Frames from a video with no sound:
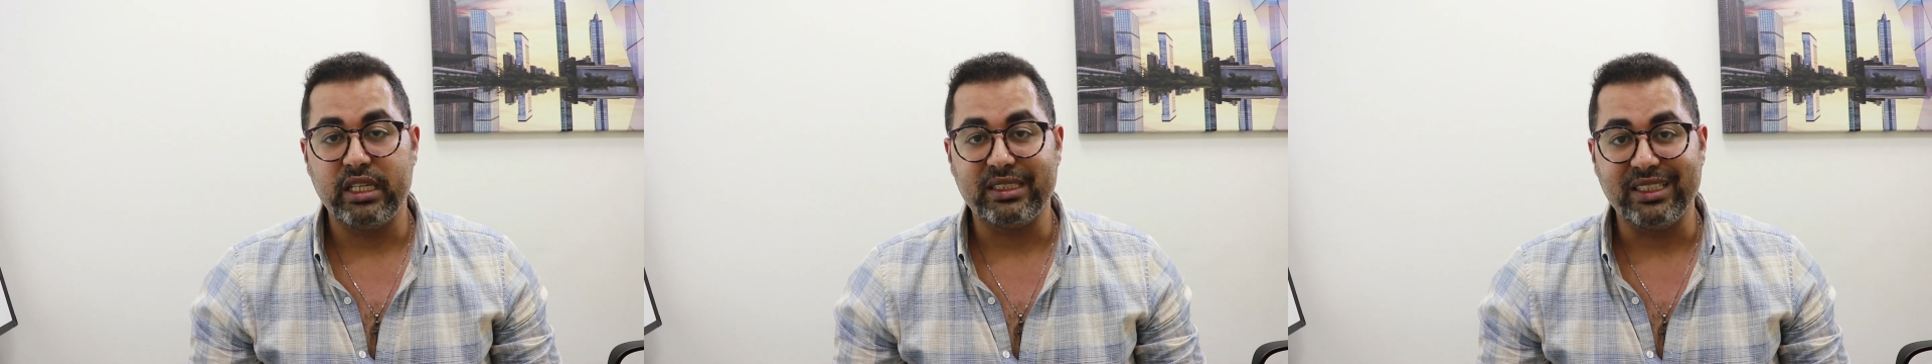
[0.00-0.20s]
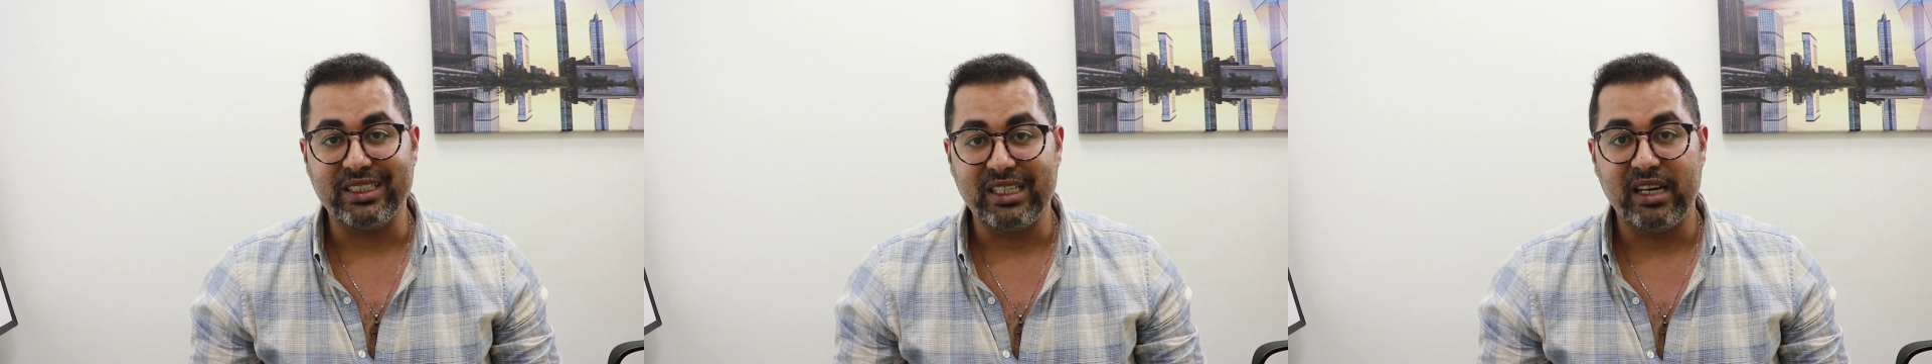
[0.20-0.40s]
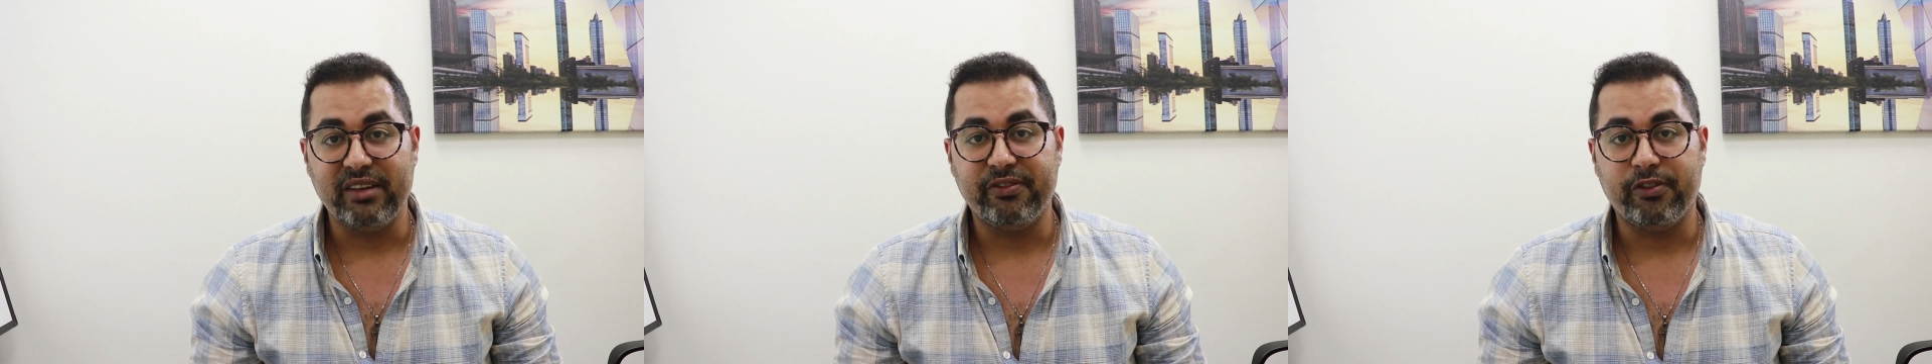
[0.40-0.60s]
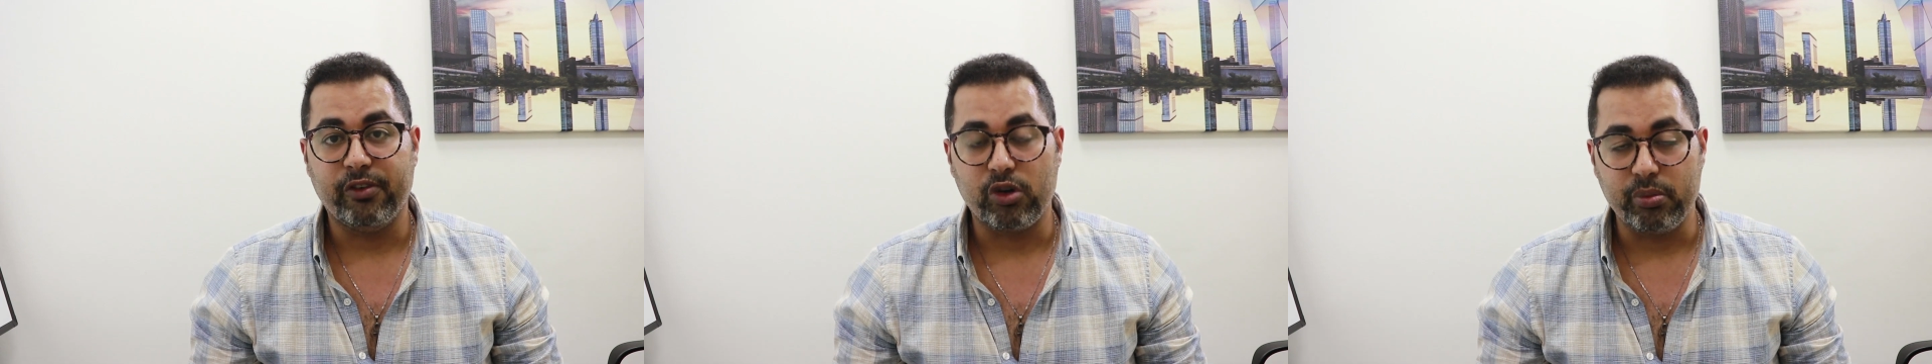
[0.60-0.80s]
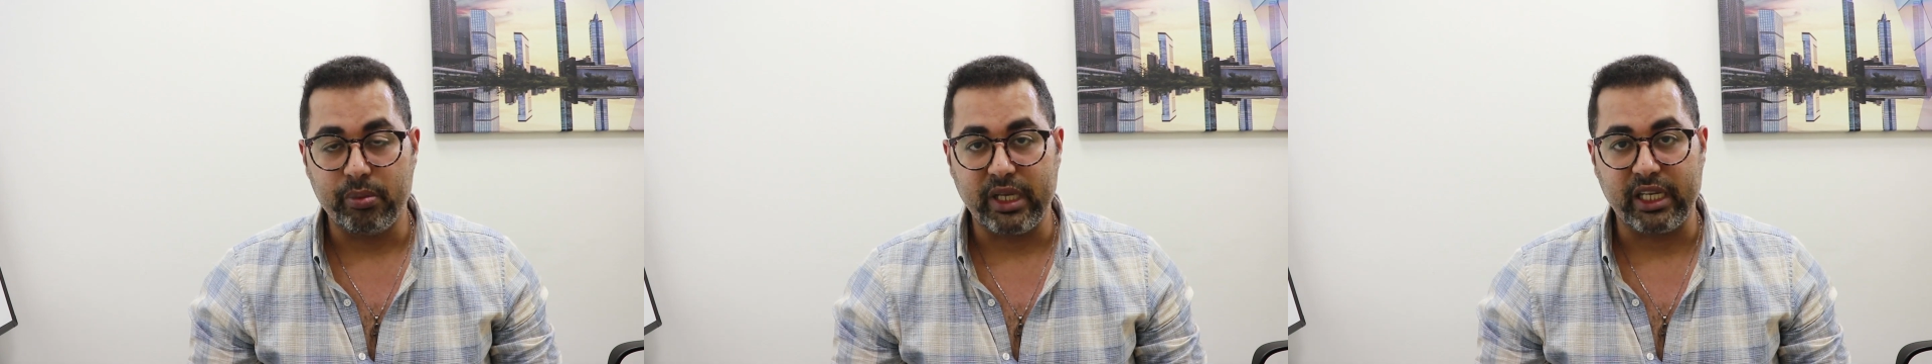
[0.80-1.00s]
is enough
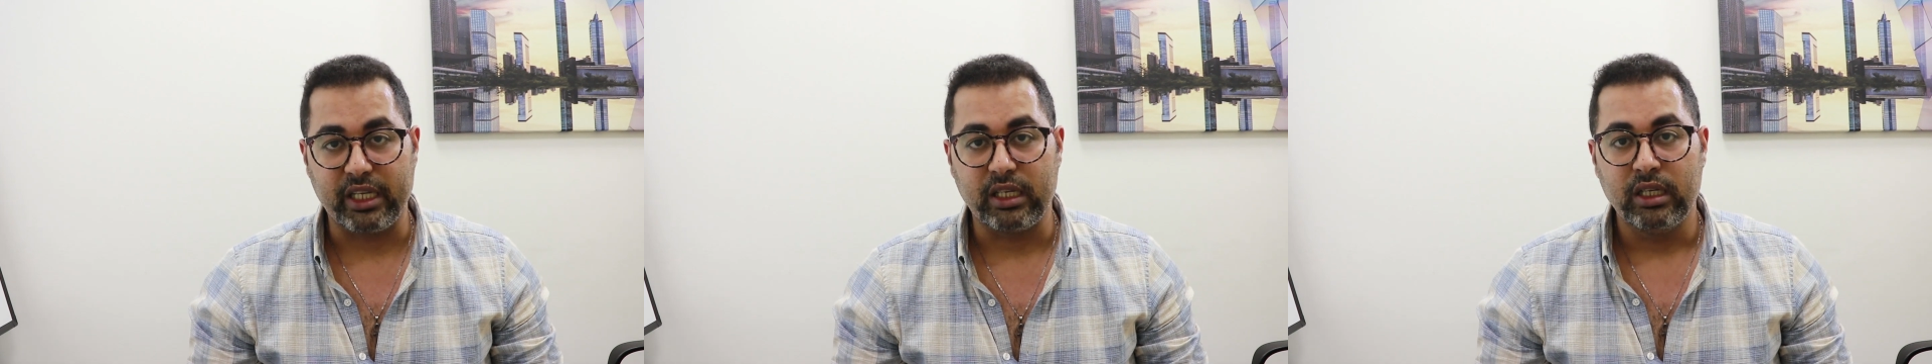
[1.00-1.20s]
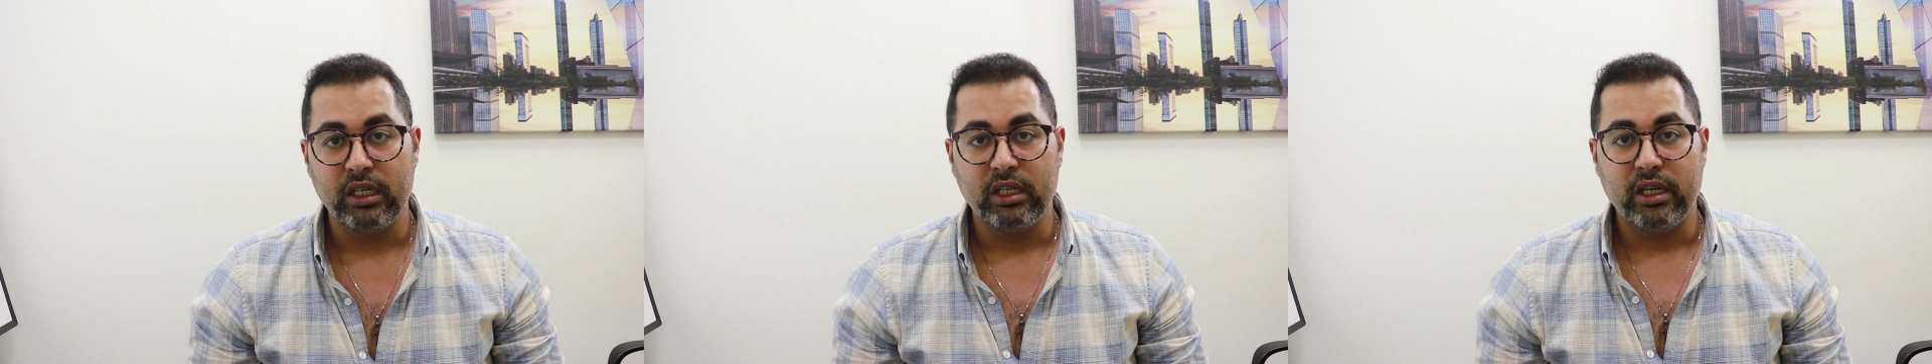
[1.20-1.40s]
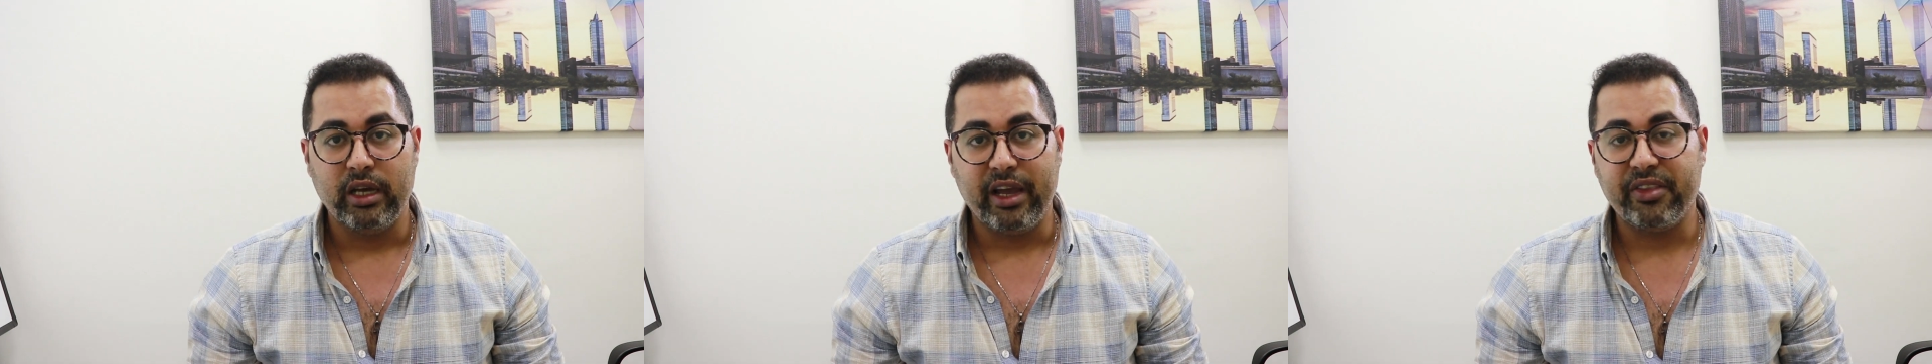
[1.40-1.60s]
for me.